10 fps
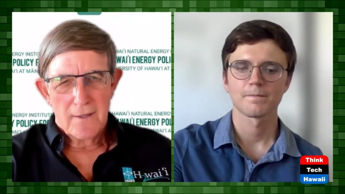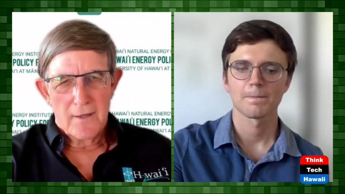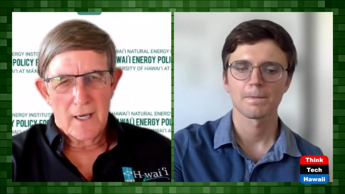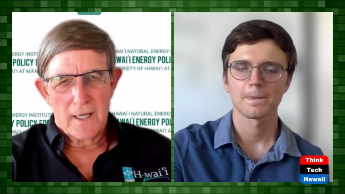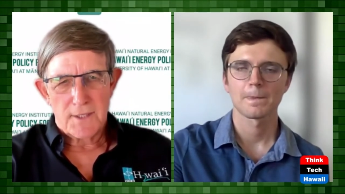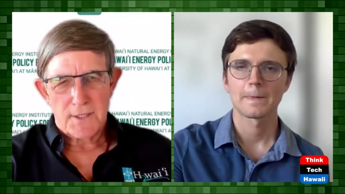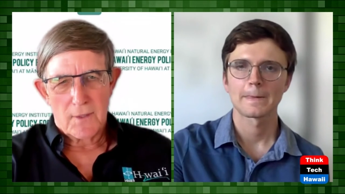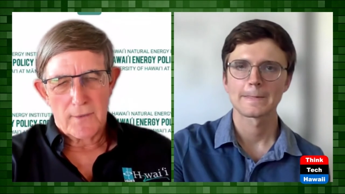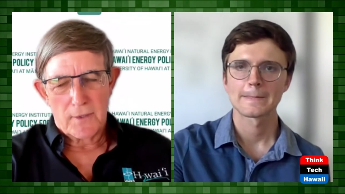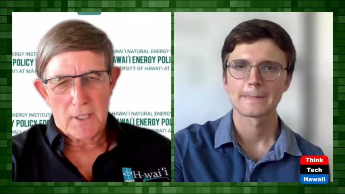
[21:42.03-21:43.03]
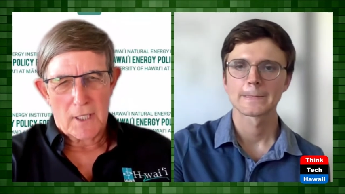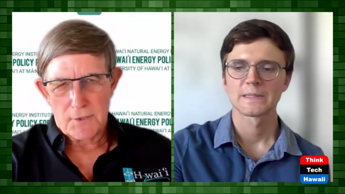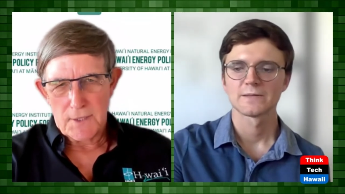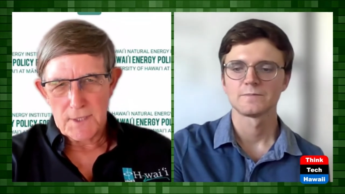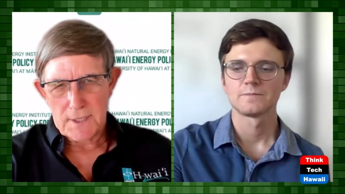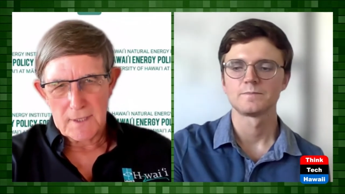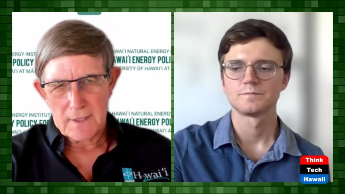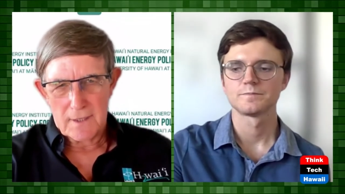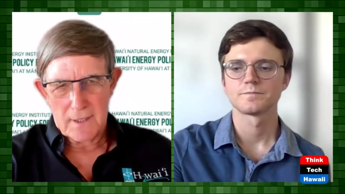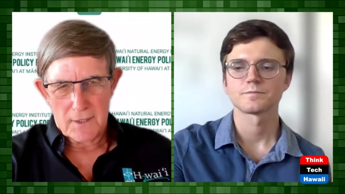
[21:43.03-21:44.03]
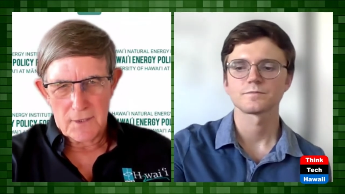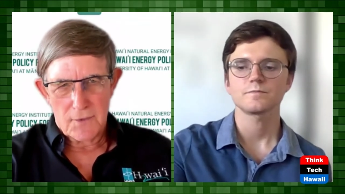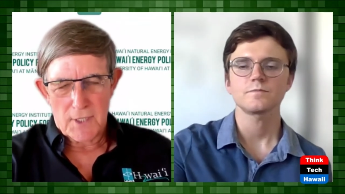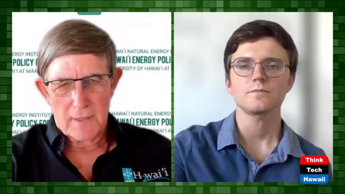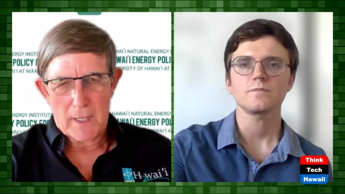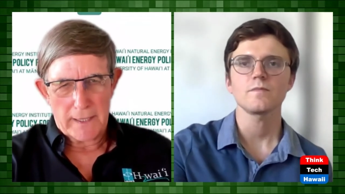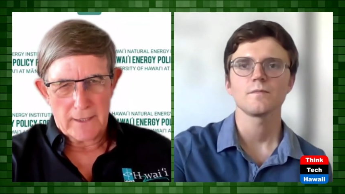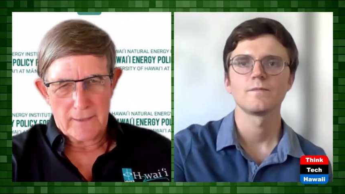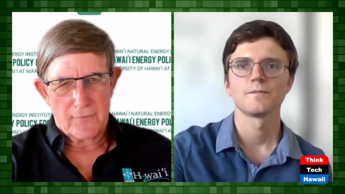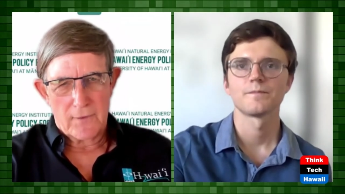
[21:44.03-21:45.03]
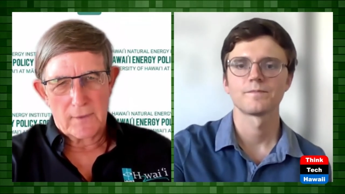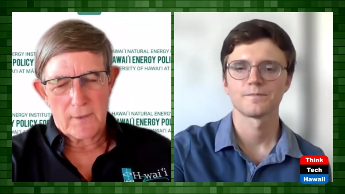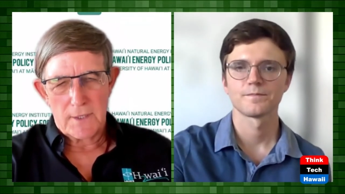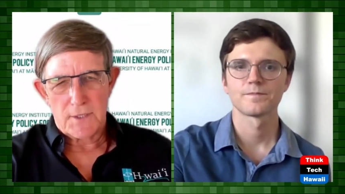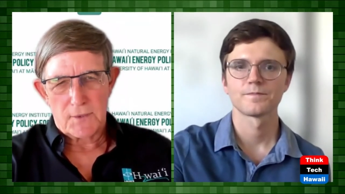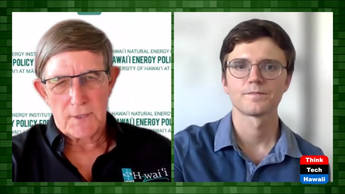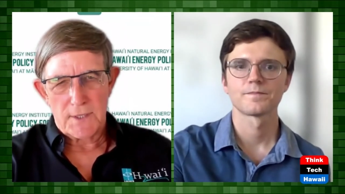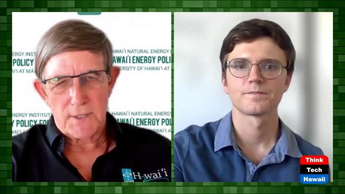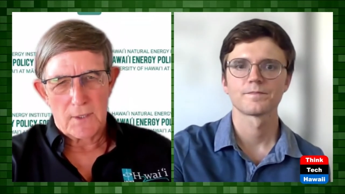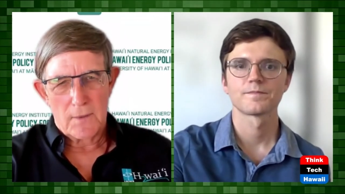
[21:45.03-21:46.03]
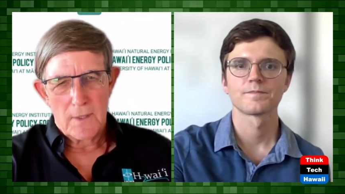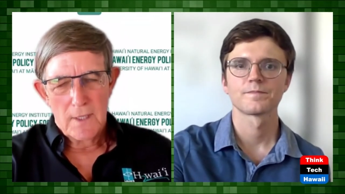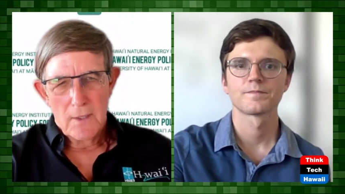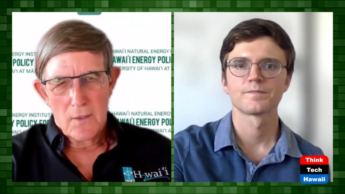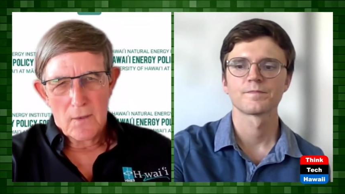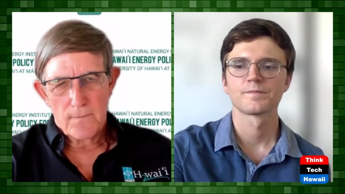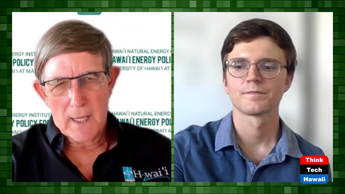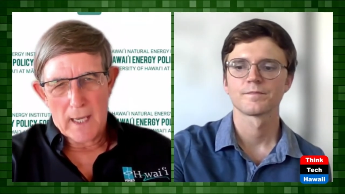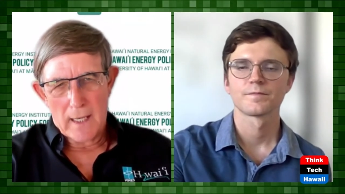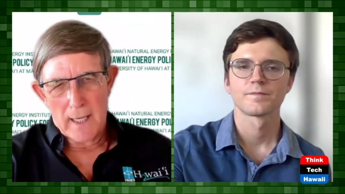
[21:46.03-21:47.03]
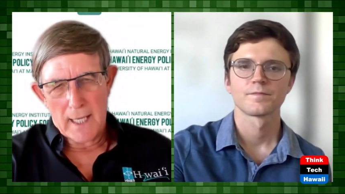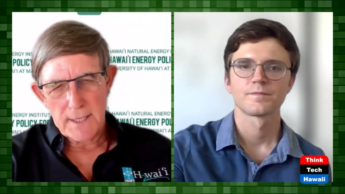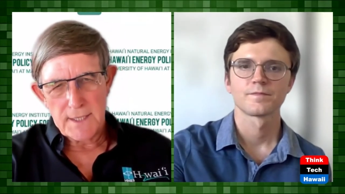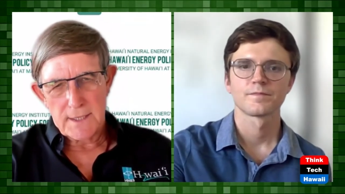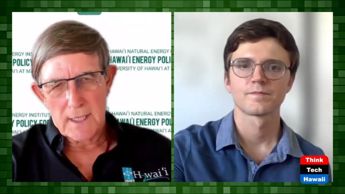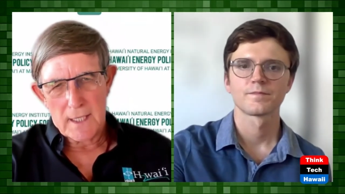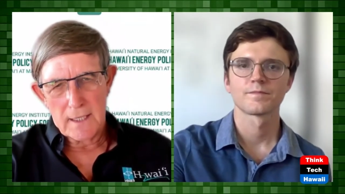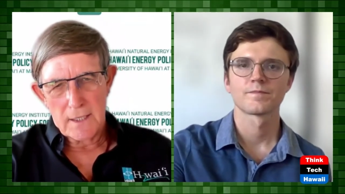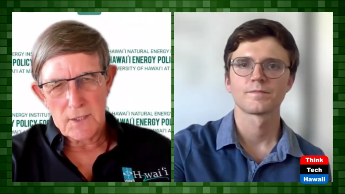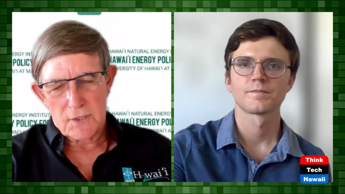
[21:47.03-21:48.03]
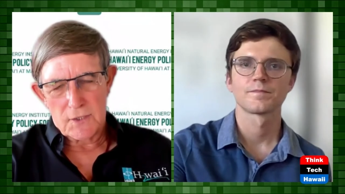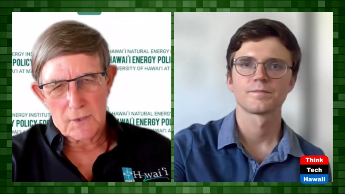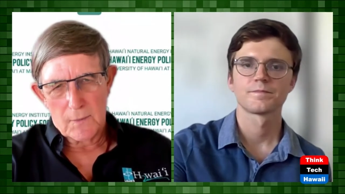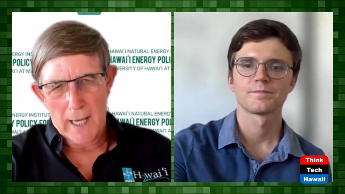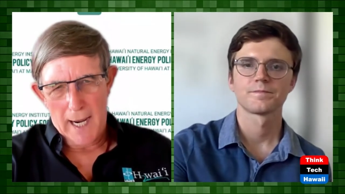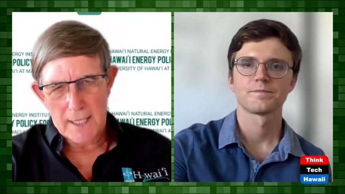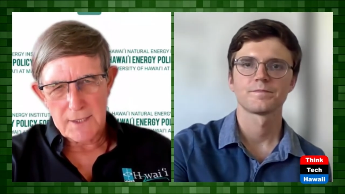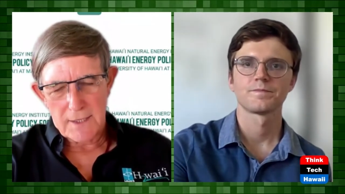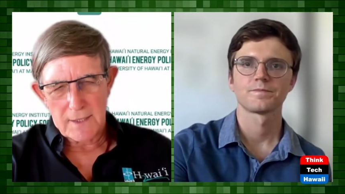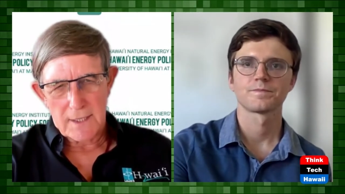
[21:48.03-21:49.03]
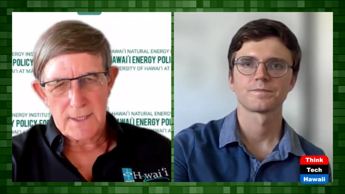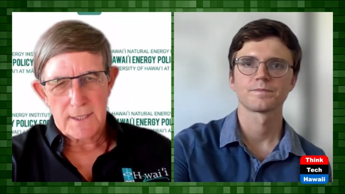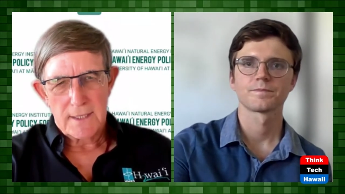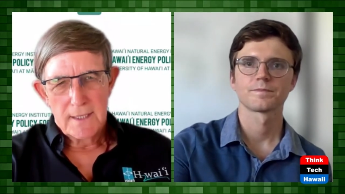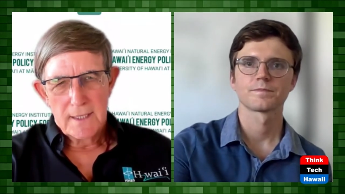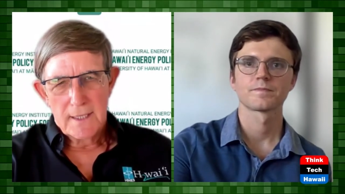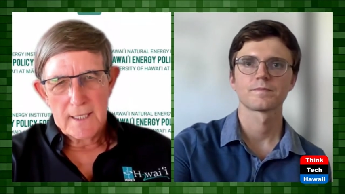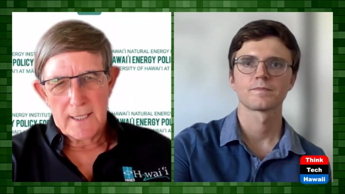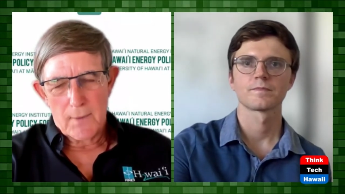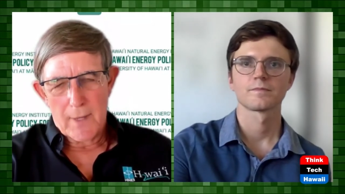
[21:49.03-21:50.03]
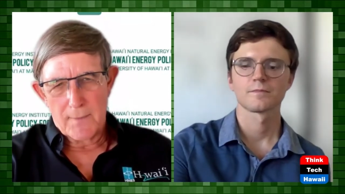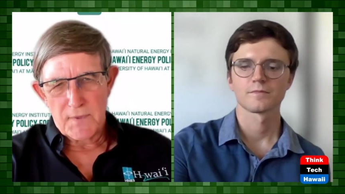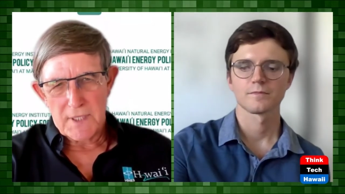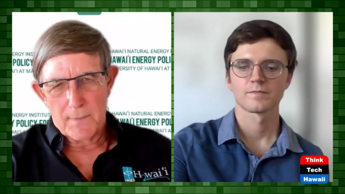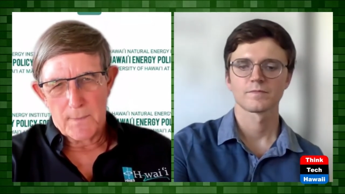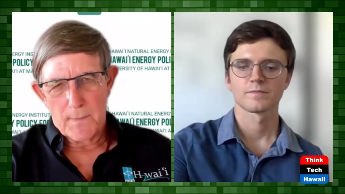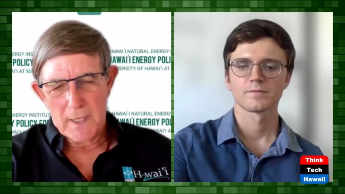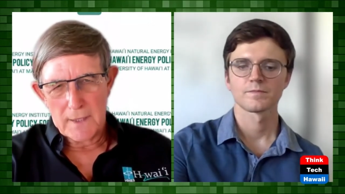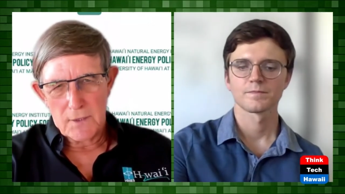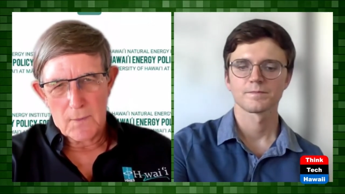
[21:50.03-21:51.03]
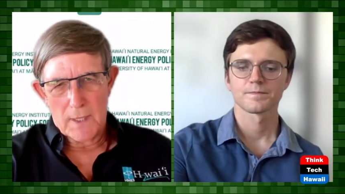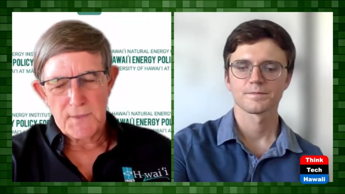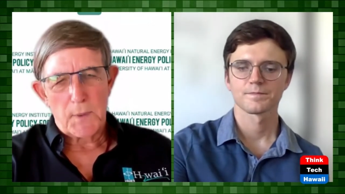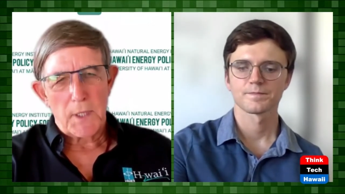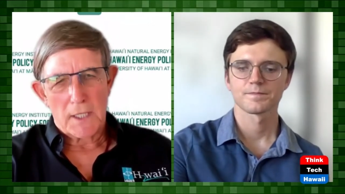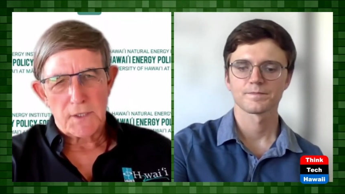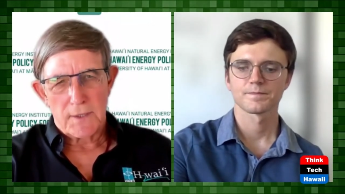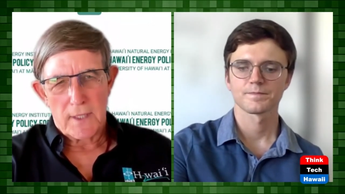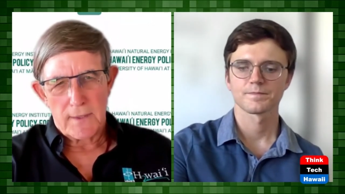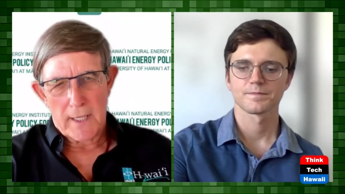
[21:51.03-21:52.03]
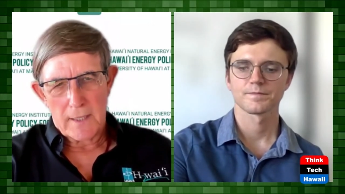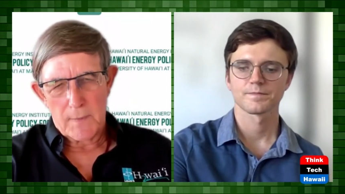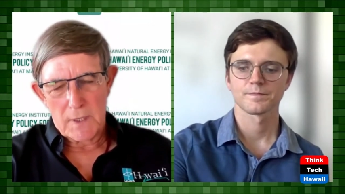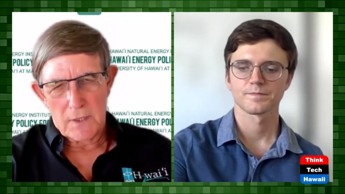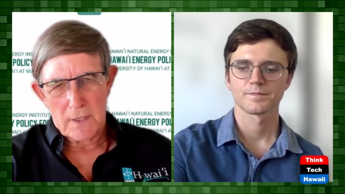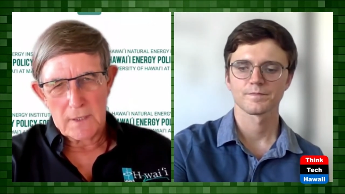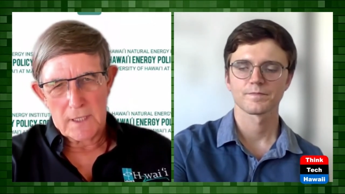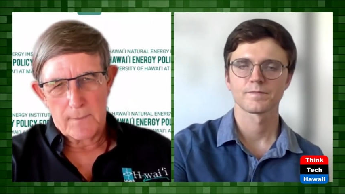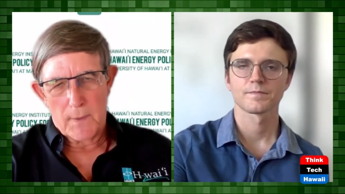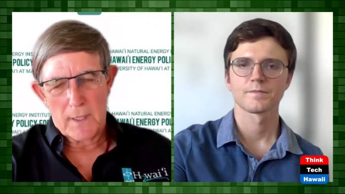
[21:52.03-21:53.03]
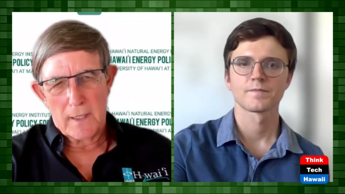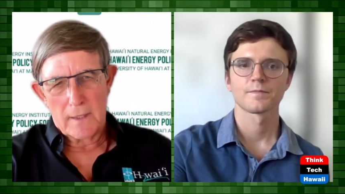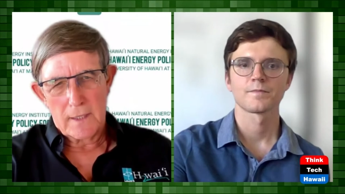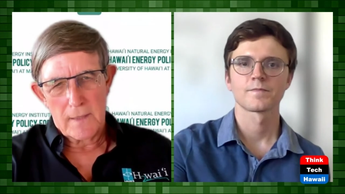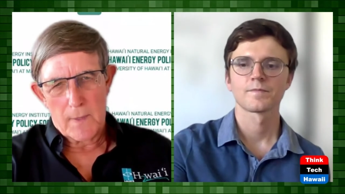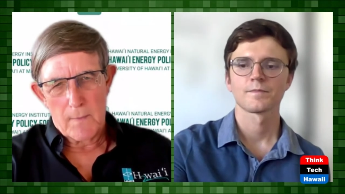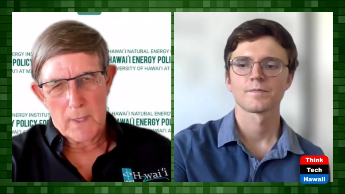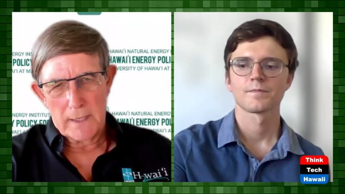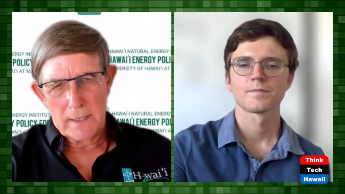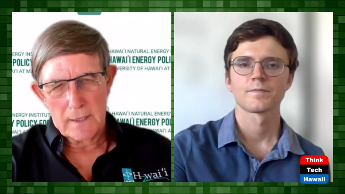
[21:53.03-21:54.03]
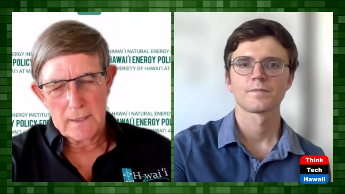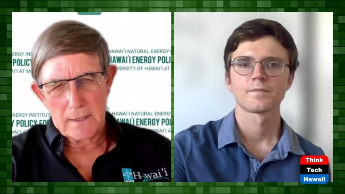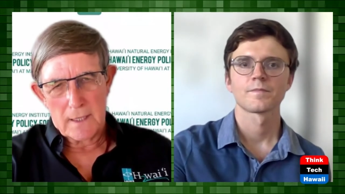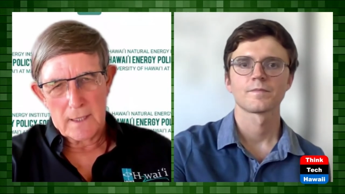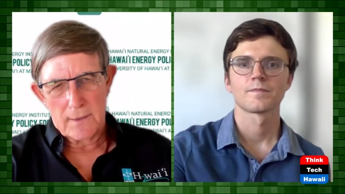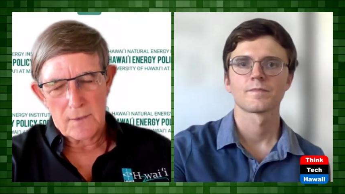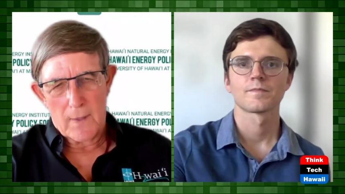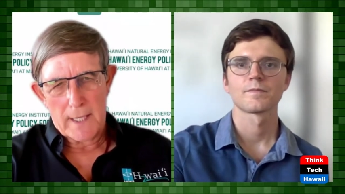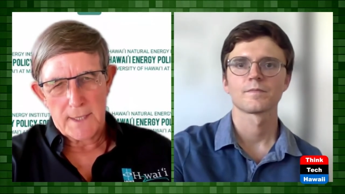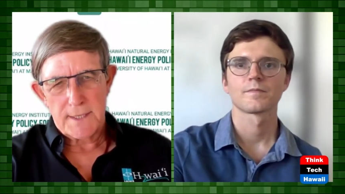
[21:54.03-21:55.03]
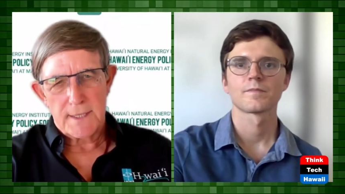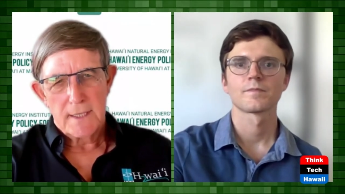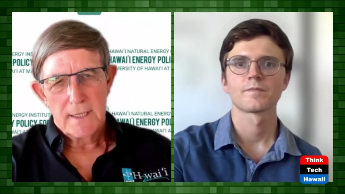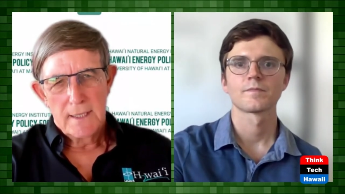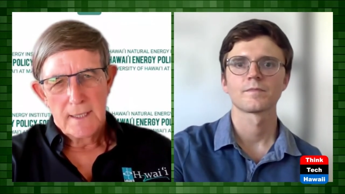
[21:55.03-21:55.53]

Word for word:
Speaker 1: uh, so other countries can uh, use our money for their industry. So uh, as uh, industry reacts to this and ramps up U.S. Uh, production, then that'll be good. Keep our keep our money in the, the U.S.